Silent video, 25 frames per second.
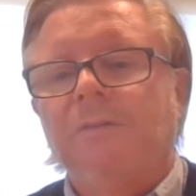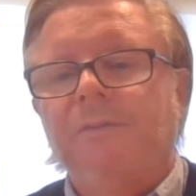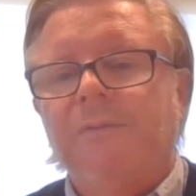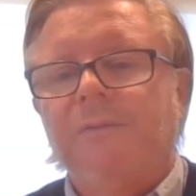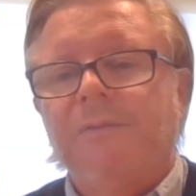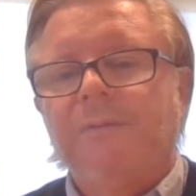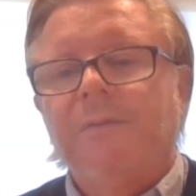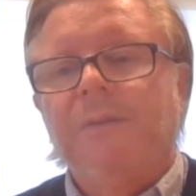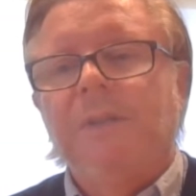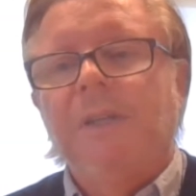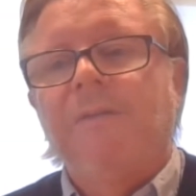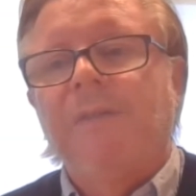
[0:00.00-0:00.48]
of
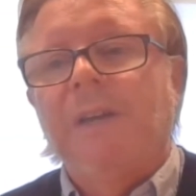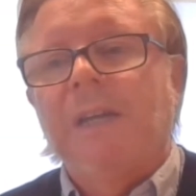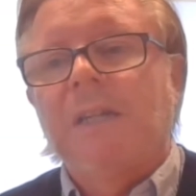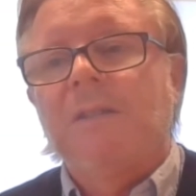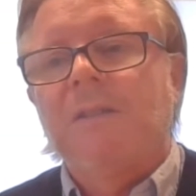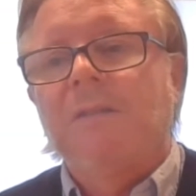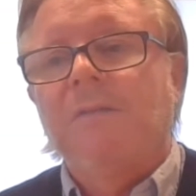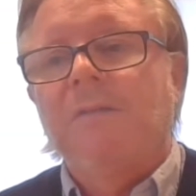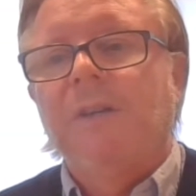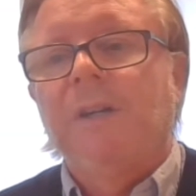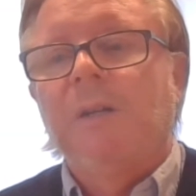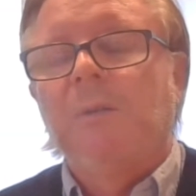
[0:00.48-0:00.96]
the
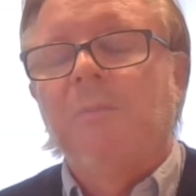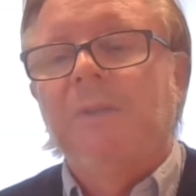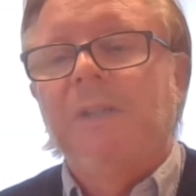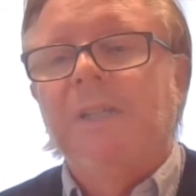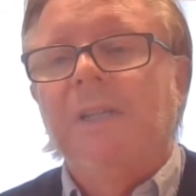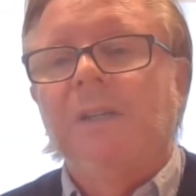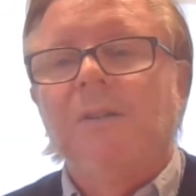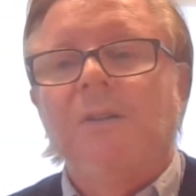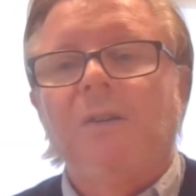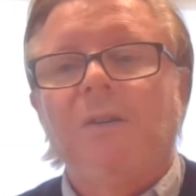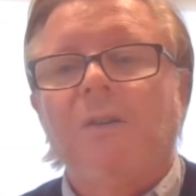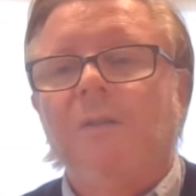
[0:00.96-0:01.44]
effects of vitamin
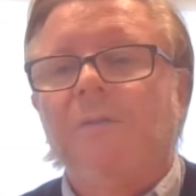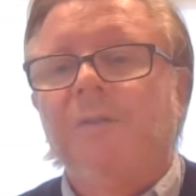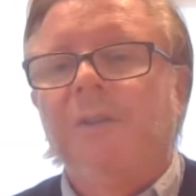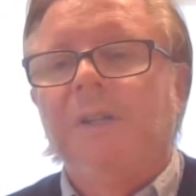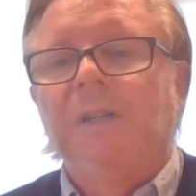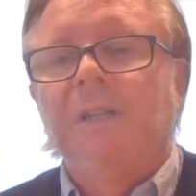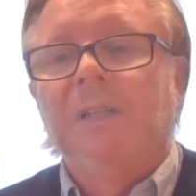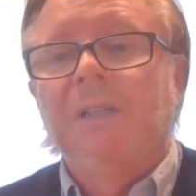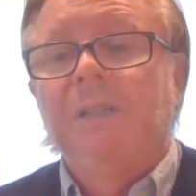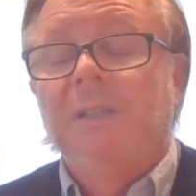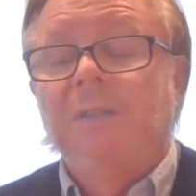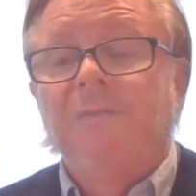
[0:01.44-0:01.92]
D and
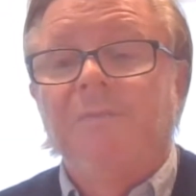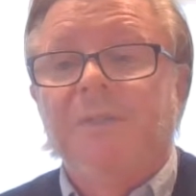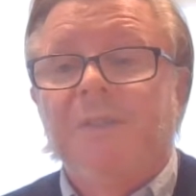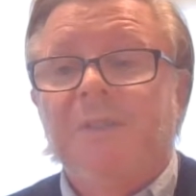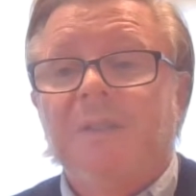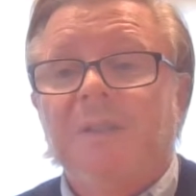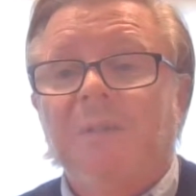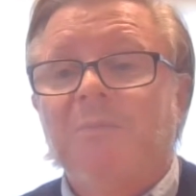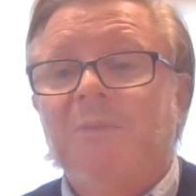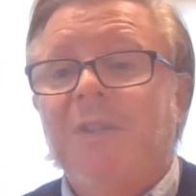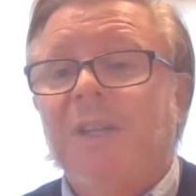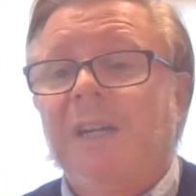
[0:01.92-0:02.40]
COVID-19
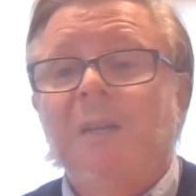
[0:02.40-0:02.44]
for some